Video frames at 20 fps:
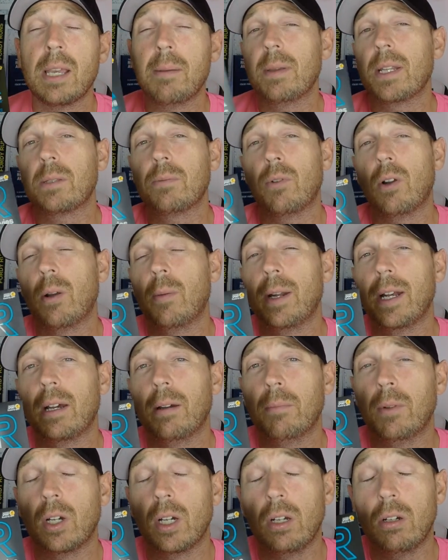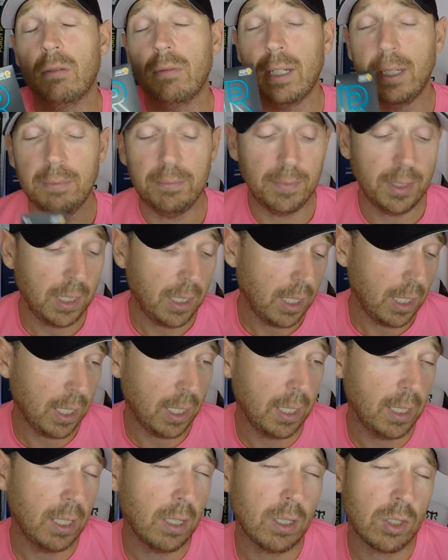minutes before I went out of my long run.
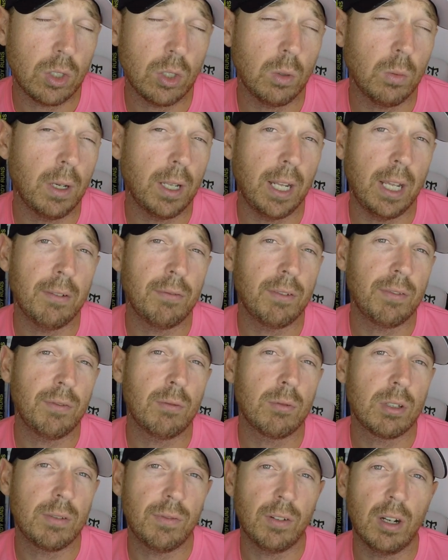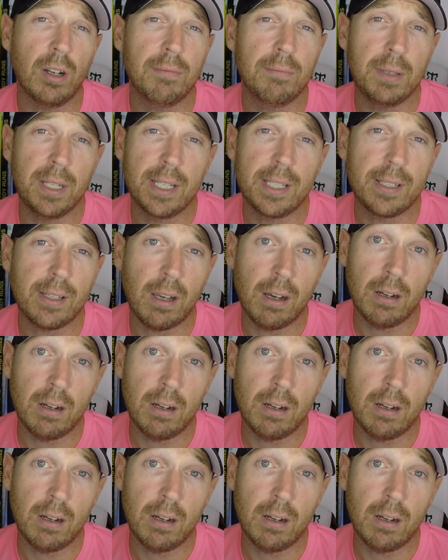And then I took one every 45 minutes